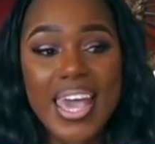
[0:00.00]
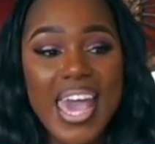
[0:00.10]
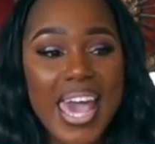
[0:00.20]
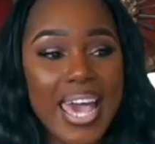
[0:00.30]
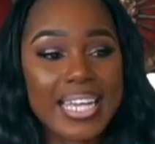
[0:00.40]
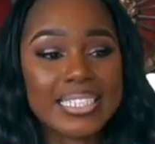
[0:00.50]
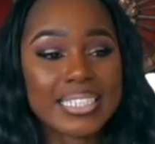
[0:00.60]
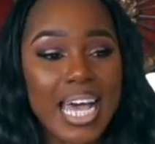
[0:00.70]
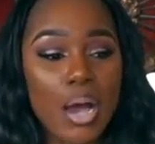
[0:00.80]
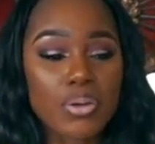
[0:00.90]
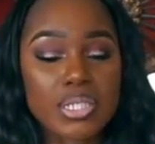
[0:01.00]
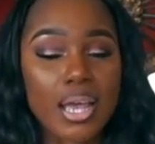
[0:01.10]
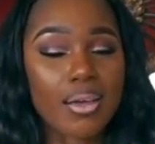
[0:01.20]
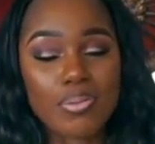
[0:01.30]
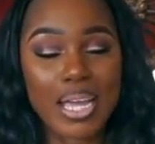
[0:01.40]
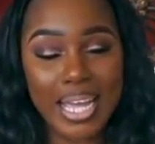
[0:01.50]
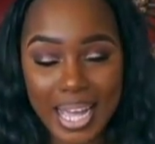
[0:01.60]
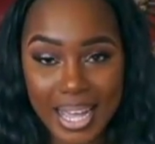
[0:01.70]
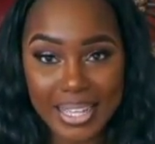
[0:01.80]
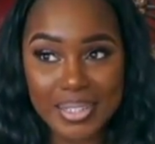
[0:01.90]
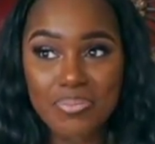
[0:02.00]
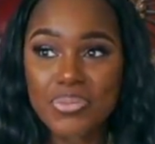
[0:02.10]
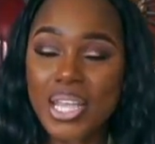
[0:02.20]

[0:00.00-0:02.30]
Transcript: and I was like, oh my God.